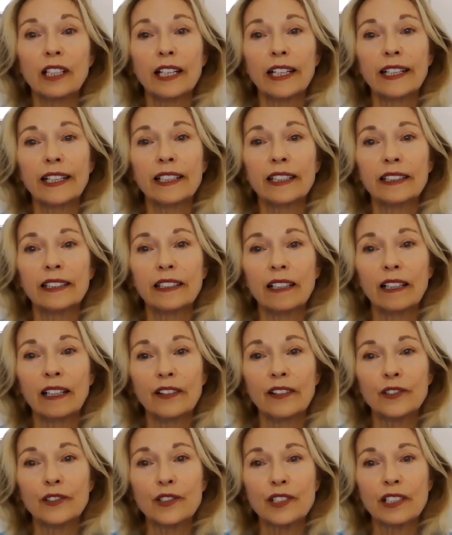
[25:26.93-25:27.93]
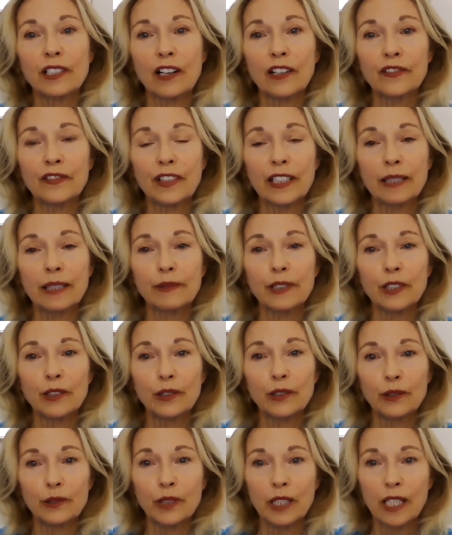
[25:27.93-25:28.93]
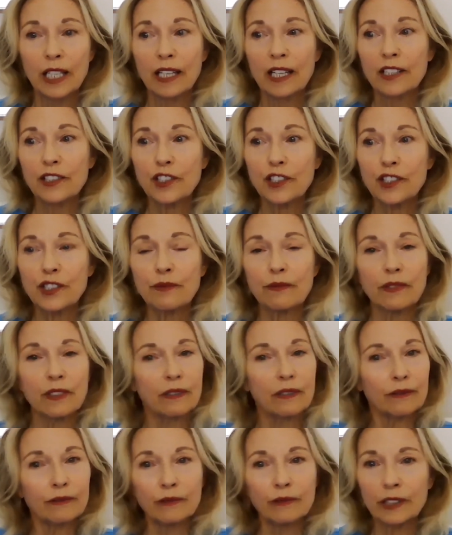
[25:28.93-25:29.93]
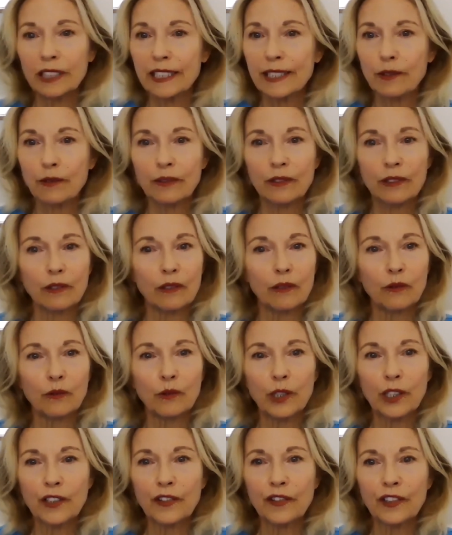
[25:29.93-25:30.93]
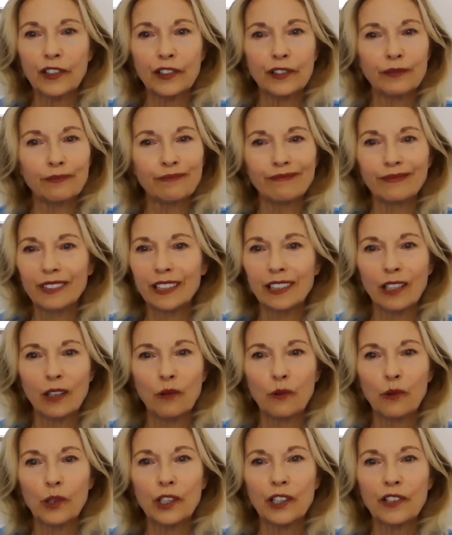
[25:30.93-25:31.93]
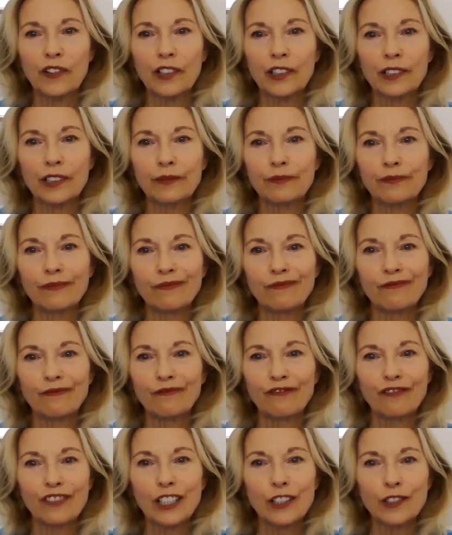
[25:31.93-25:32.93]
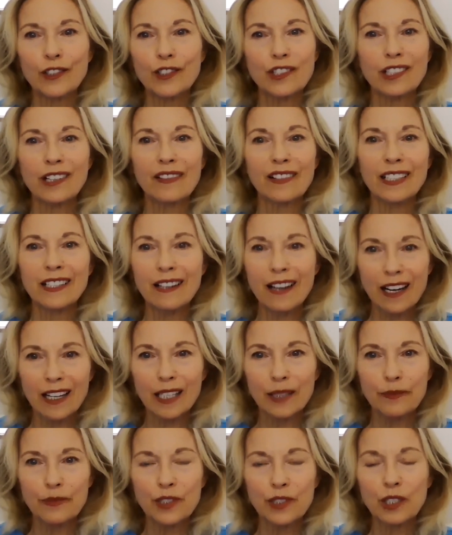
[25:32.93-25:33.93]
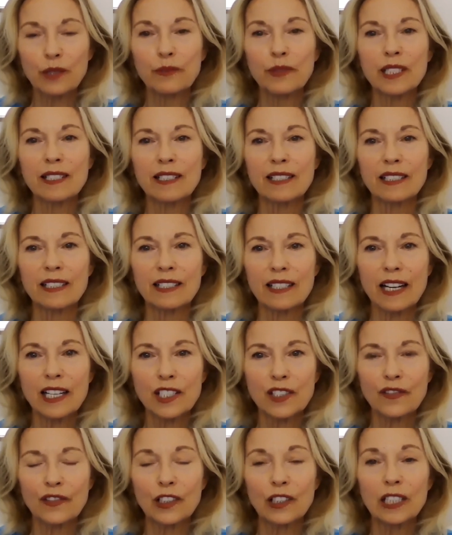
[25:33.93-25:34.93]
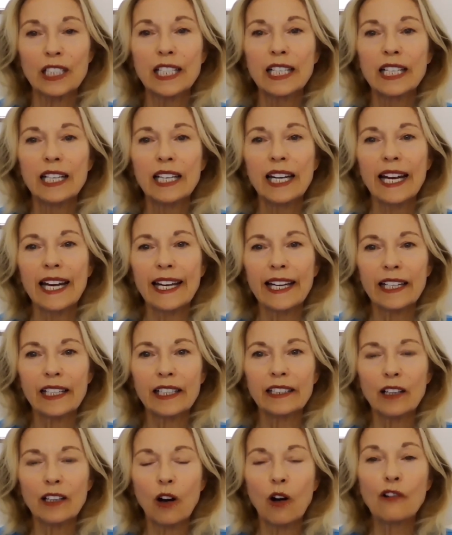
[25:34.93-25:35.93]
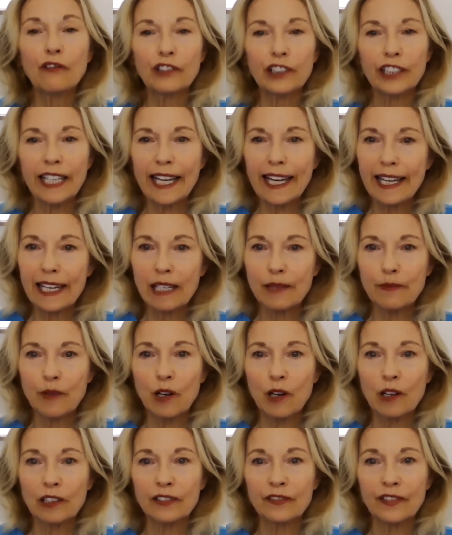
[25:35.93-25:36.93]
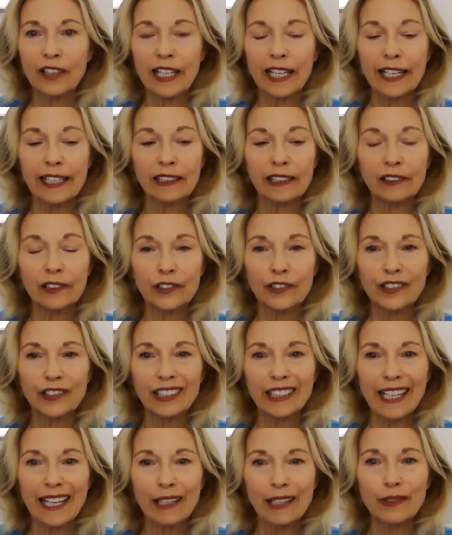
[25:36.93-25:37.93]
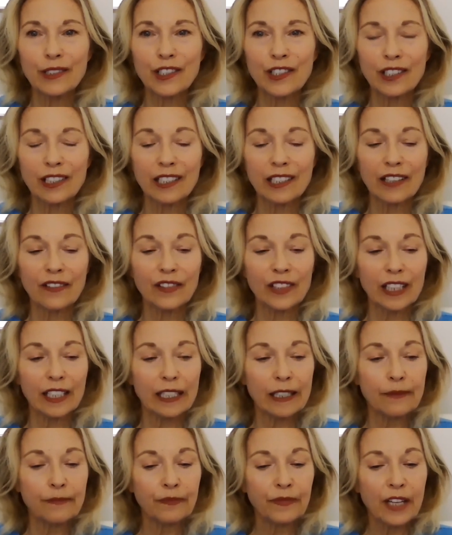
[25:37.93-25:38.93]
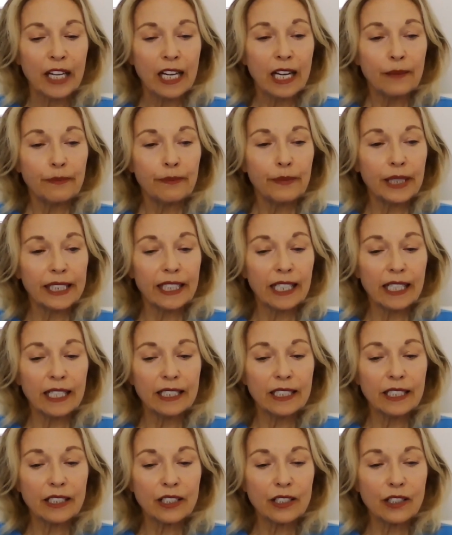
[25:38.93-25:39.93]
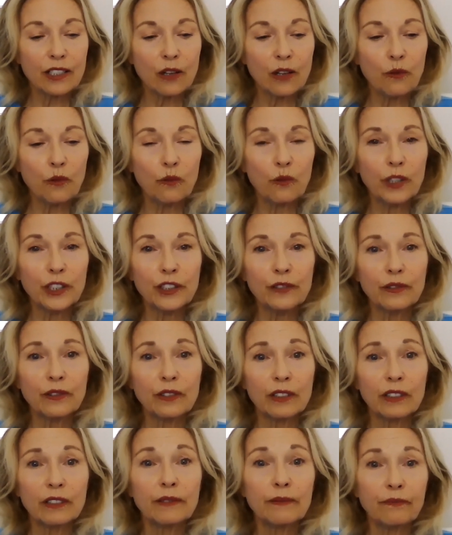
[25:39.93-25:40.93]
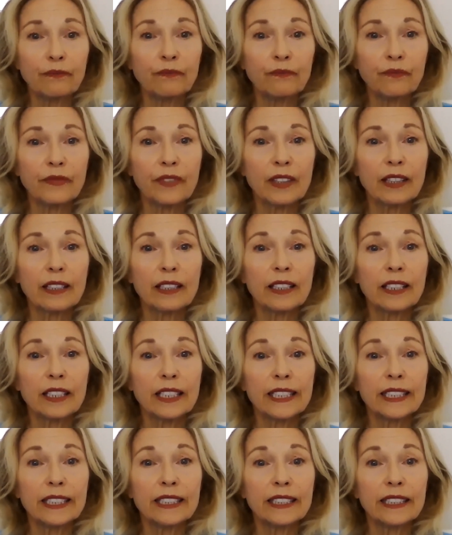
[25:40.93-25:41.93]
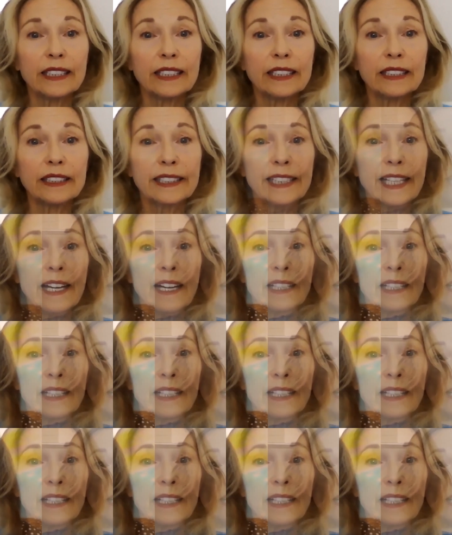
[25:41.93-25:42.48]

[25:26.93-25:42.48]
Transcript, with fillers: and others in our family, who just really worked their, you know, worked their fingers to the nub to be successful and overcame all of that and learned the language and everything. But well, so, let me let me stop you there real quick. We've got yeah.